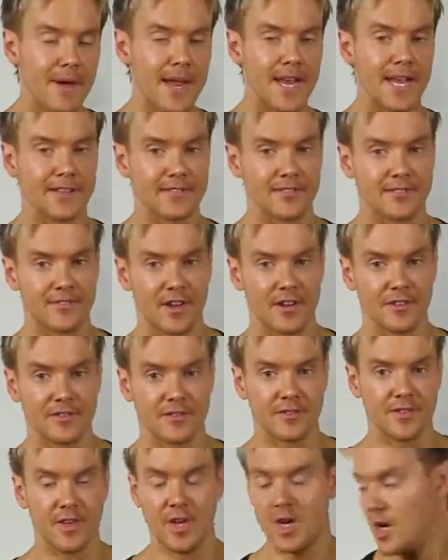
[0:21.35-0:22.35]
main
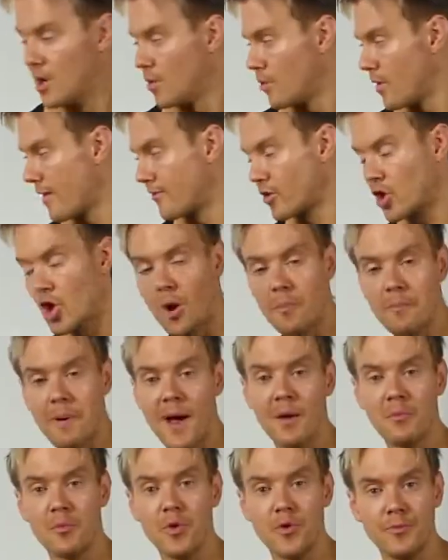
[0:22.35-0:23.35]
exercises. We have a
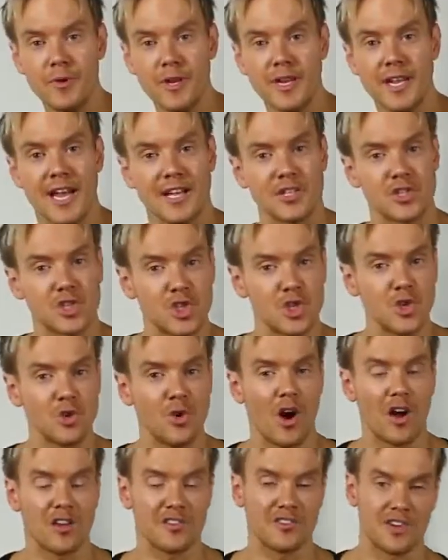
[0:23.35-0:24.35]
compound movement and
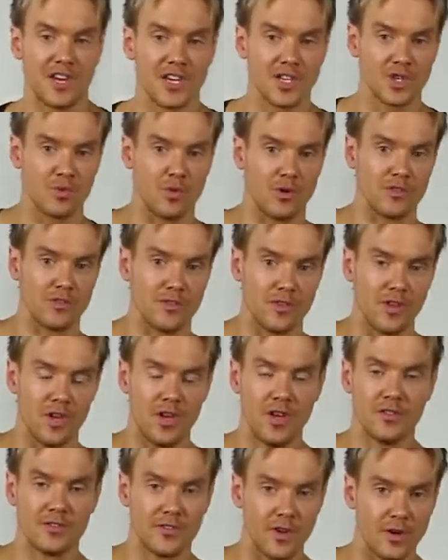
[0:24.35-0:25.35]
2 isolation ones.
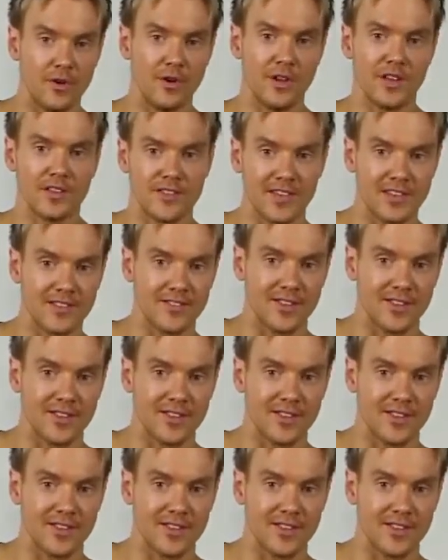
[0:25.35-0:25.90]
So let's get